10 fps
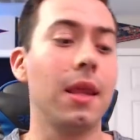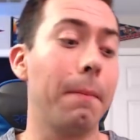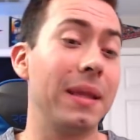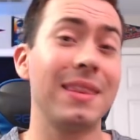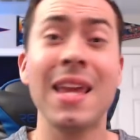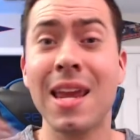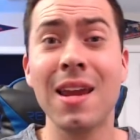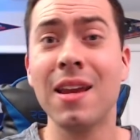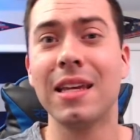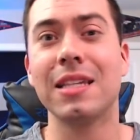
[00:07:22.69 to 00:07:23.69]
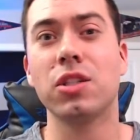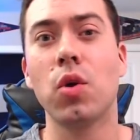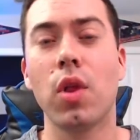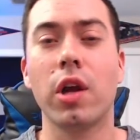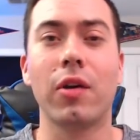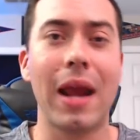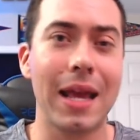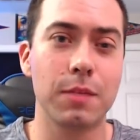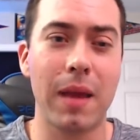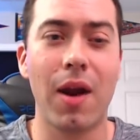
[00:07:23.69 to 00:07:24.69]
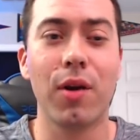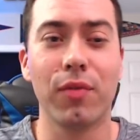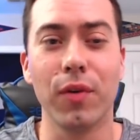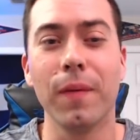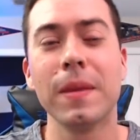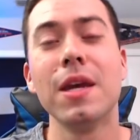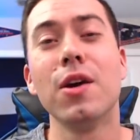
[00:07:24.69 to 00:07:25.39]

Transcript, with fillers: the ba-ding is no longer as powerful.